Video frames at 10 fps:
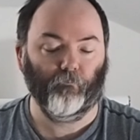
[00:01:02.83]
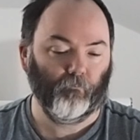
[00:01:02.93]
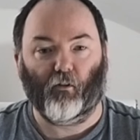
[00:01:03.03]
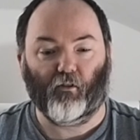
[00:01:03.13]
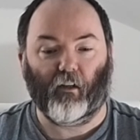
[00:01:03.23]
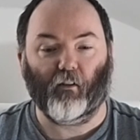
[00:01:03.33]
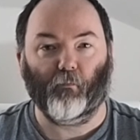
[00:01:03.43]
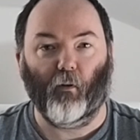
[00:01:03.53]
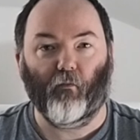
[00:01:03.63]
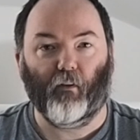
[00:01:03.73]
Go check out some
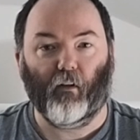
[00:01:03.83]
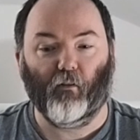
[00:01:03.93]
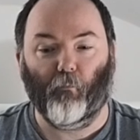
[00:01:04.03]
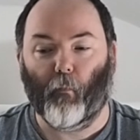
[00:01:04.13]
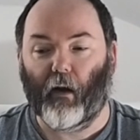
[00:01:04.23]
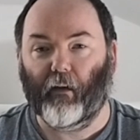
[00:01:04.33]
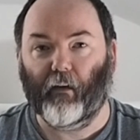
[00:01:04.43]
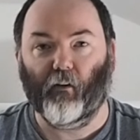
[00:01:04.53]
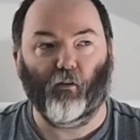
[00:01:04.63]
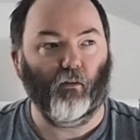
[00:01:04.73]
of my other videos on
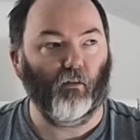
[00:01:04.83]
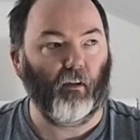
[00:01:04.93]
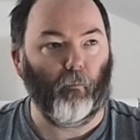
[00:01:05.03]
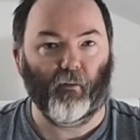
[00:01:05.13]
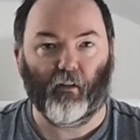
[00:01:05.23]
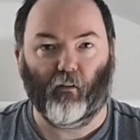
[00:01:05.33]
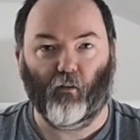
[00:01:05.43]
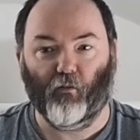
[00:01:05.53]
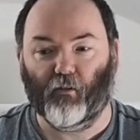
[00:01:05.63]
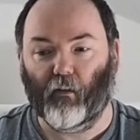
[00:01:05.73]
mining or gaming
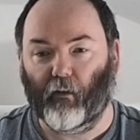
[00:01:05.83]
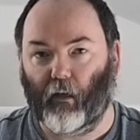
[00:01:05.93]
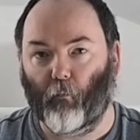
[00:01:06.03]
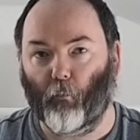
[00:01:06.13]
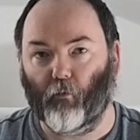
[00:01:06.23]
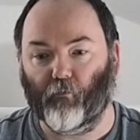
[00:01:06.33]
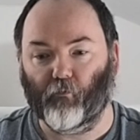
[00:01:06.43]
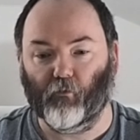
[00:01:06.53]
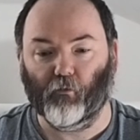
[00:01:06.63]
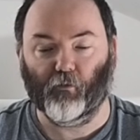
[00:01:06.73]
technology like gaming
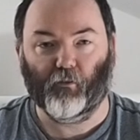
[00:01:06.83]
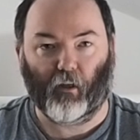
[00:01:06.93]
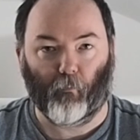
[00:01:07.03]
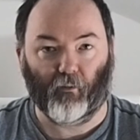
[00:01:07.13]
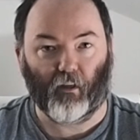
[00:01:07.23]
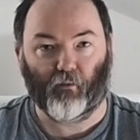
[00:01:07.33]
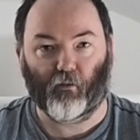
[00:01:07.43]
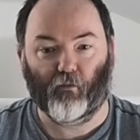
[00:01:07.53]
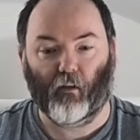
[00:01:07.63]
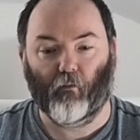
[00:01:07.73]
peripherals. Check out my Tech
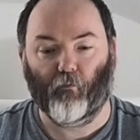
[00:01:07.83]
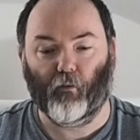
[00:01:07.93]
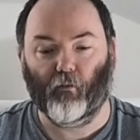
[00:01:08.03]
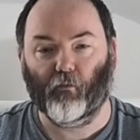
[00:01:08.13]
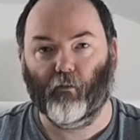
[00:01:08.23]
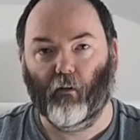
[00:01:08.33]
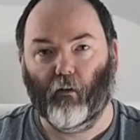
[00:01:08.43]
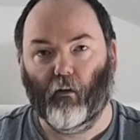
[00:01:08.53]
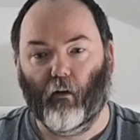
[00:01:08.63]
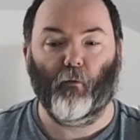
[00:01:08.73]
Tuesday reviews.
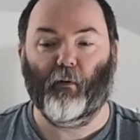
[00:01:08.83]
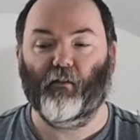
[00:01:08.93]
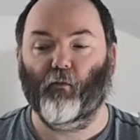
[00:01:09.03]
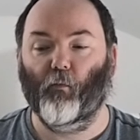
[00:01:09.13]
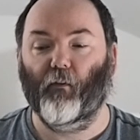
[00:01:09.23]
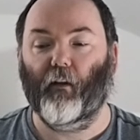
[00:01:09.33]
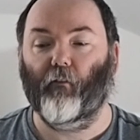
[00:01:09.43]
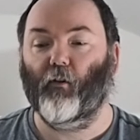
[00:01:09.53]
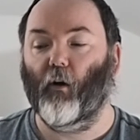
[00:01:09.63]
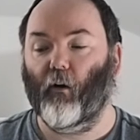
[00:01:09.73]
So the pieces of wood that
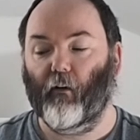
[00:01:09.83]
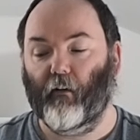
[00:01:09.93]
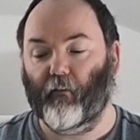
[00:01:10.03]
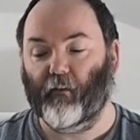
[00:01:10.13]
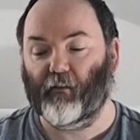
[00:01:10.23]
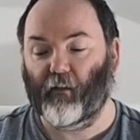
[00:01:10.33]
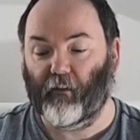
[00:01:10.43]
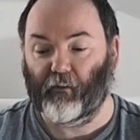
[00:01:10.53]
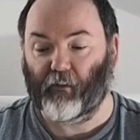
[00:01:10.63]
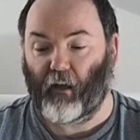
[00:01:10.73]
I've got, this
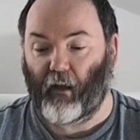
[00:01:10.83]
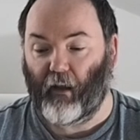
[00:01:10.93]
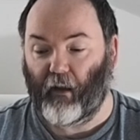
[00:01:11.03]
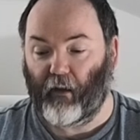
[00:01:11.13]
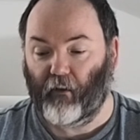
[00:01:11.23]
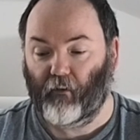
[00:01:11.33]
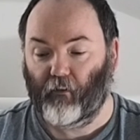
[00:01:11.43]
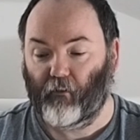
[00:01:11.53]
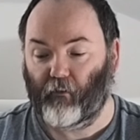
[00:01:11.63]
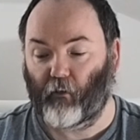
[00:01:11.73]
is a
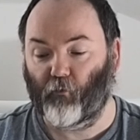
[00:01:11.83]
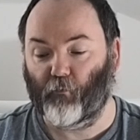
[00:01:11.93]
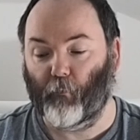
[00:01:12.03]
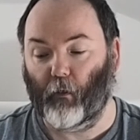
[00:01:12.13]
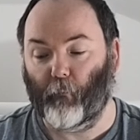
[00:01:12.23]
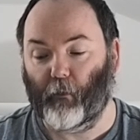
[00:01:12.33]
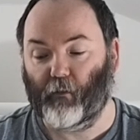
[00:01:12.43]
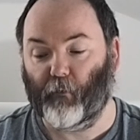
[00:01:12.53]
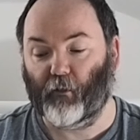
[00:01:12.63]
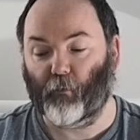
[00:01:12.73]

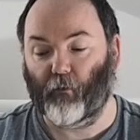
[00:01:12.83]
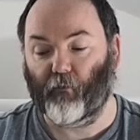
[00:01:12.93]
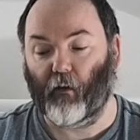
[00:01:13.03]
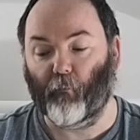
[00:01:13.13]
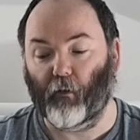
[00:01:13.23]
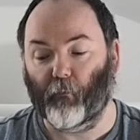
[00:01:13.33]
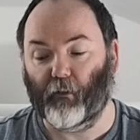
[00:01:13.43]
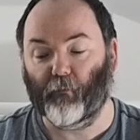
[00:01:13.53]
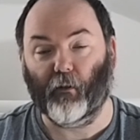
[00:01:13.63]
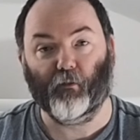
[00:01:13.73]
900mm by
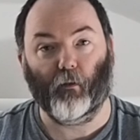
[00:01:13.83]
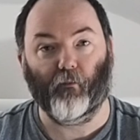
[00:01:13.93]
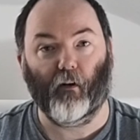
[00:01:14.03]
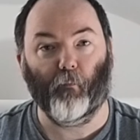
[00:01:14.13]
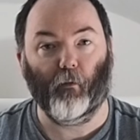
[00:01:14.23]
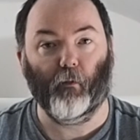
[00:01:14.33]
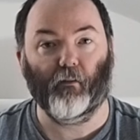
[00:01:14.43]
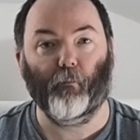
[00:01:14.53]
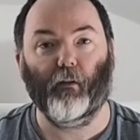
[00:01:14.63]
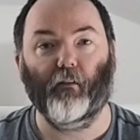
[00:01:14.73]
25mm by
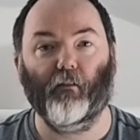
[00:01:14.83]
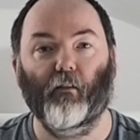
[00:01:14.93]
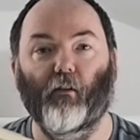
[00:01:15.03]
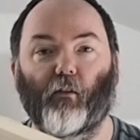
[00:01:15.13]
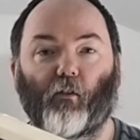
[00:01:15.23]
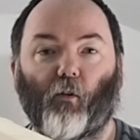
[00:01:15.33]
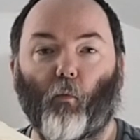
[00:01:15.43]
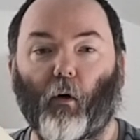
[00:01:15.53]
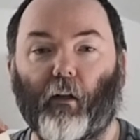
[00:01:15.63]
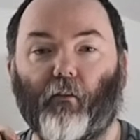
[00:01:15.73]
25mm piece, or
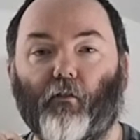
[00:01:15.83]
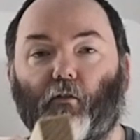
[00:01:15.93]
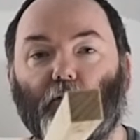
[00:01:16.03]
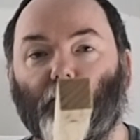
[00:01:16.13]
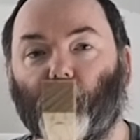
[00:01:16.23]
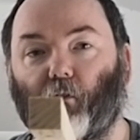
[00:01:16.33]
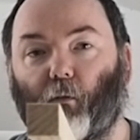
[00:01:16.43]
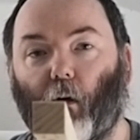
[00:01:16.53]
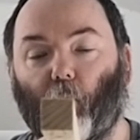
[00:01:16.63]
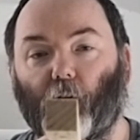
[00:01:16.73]
1 inch
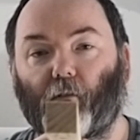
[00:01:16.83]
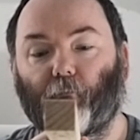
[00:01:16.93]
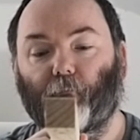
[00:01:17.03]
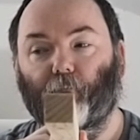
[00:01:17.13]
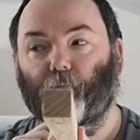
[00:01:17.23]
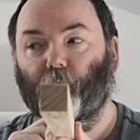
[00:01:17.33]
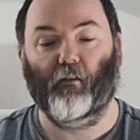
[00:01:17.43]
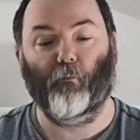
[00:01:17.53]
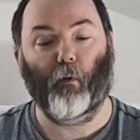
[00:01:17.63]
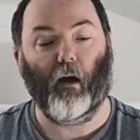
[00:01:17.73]
square wood. This
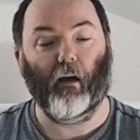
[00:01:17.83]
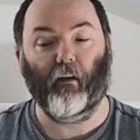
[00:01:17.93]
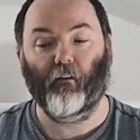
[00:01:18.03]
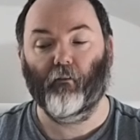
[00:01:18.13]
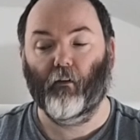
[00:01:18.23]
is pine.